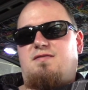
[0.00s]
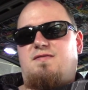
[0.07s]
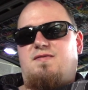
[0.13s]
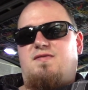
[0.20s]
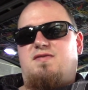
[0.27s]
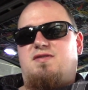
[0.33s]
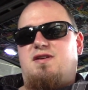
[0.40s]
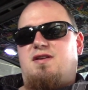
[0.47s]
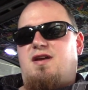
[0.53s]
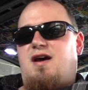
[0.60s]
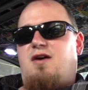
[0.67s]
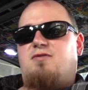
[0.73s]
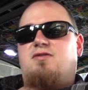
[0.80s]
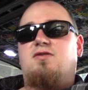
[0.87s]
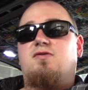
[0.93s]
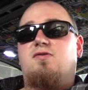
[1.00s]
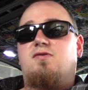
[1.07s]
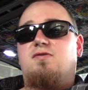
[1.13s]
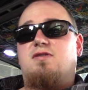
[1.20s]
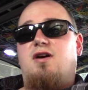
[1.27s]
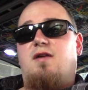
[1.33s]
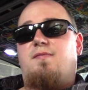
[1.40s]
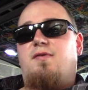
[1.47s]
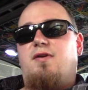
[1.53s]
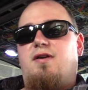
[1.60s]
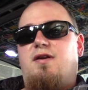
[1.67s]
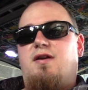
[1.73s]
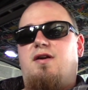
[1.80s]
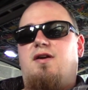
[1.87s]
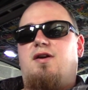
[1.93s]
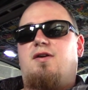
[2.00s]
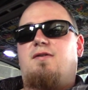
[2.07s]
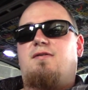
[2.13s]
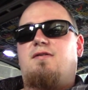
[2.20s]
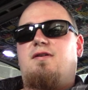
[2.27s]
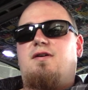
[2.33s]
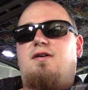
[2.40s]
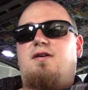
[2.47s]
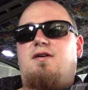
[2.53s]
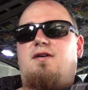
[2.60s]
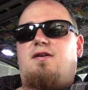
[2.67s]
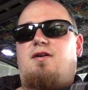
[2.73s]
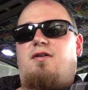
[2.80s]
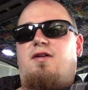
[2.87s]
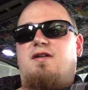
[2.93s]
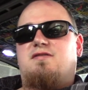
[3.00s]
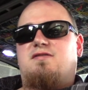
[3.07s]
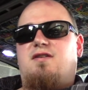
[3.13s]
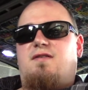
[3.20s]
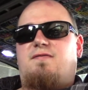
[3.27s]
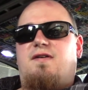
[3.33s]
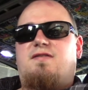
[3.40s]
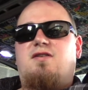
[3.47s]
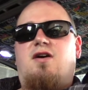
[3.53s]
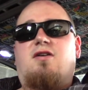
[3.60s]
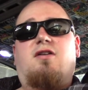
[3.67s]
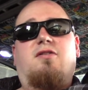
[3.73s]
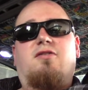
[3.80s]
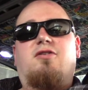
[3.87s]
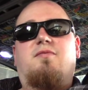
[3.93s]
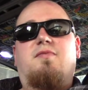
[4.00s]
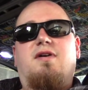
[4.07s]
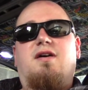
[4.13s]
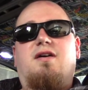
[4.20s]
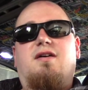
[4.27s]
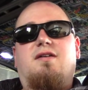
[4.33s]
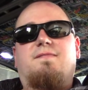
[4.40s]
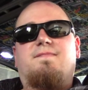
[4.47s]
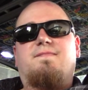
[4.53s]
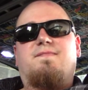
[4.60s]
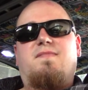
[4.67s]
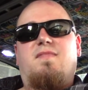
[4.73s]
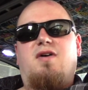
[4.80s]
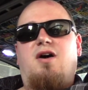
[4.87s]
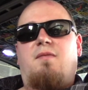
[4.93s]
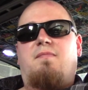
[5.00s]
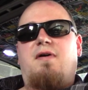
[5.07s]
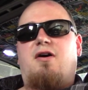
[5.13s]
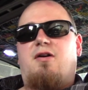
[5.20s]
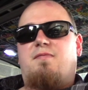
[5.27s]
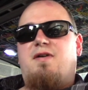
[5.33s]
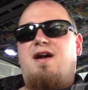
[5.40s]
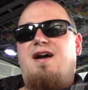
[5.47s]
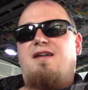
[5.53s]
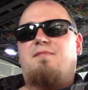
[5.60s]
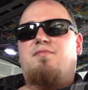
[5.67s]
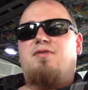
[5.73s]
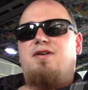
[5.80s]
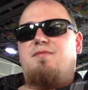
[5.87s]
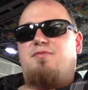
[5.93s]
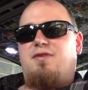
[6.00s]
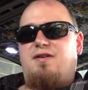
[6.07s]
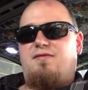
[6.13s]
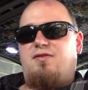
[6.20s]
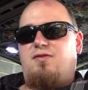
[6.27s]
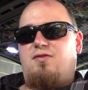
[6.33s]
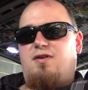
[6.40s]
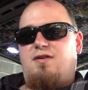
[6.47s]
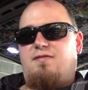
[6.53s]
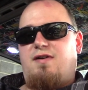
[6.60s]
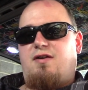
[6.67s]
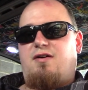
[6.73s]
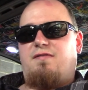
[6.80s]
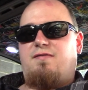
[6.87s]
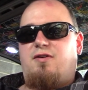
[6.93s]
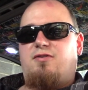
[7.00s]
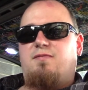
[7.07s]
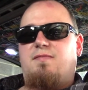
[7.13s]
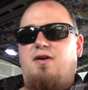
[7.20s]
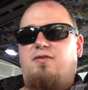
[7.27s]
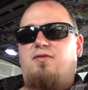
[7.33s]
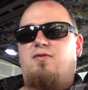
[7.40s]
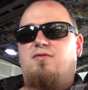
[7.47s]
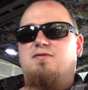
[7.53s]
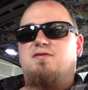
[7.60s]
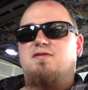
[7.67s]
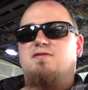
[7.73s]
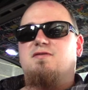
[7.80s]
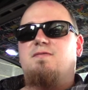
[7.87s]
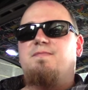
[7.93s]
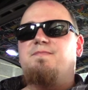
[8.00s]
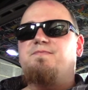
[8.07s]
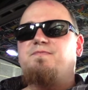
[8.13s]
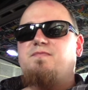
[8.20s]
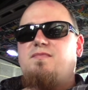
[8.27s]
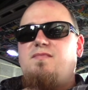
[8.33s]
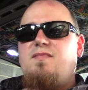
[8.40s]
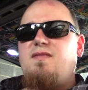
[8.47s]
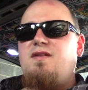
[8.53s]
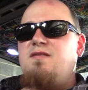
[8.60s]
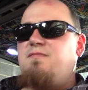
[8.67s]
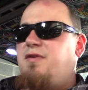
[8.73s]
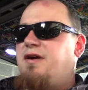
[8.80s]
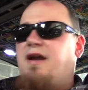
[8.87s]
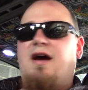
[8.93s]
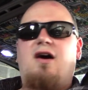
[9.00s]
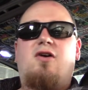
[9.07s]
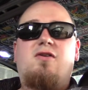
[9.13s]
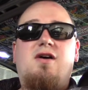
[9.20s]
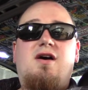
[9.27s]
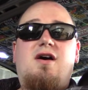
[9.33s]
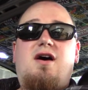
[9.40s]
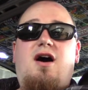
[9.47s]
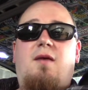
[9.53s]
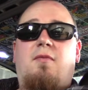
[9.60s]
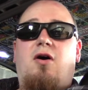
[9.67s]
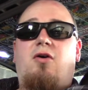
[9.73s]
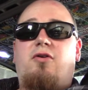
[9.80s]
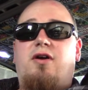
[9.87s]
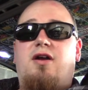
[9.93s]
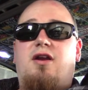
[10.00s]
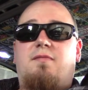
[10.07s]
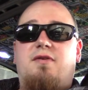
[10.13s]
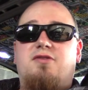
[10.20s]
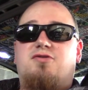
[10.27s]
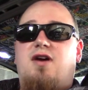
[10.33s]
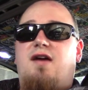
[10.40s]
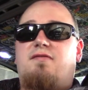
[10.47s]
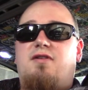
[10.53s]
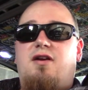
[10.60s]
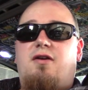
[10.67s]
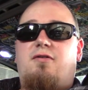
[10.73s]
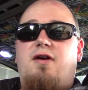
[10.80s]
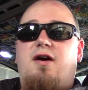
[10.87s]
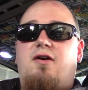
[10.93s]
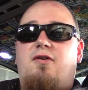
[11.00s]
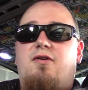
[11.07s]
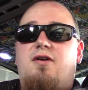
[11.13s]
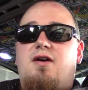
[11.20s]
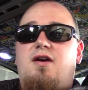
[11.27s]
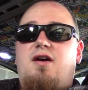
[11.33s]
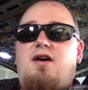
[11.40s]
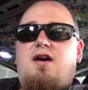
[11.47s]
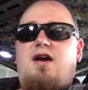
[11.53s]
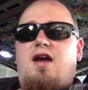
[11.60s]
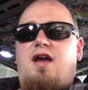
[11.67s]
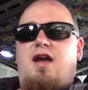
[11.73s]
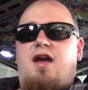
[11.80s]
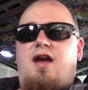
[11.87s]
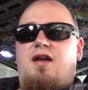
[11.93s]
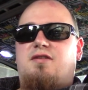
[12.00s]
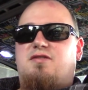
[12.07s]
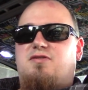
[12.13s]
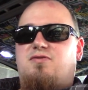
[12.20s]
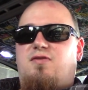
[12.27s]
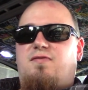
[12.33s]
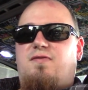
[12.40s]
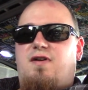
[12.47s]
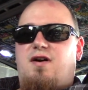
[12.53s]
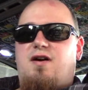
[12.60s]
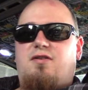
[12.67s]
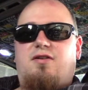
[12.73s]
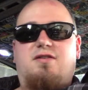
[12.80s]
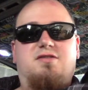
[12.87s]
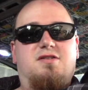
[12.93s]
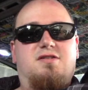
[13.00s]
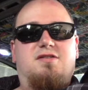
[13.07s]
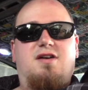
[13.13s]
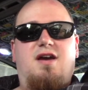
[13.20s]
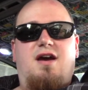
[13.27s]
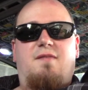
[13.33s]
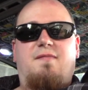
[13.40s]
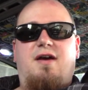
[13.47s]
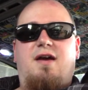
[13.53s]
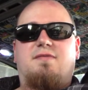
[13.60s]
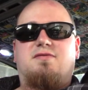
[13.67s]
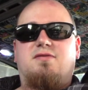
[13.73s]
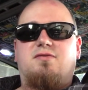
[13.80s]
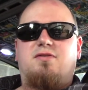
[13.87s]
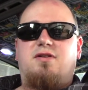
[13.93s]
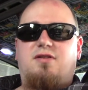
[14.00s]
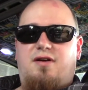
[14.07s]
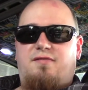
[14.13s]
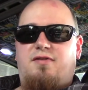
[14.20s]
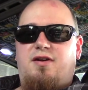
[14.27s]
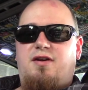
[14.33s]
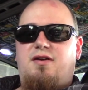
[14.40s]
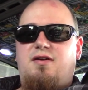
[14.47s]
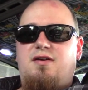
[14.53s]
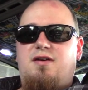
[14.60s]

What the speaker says: you've seen the how-tos, how to put it in, all that stuff. I talked a little bit about a kind of pre-preview of how I felt about the whole system. But now I'm all in. I've been driving it around, and so far, let's just say I'm absolutely loving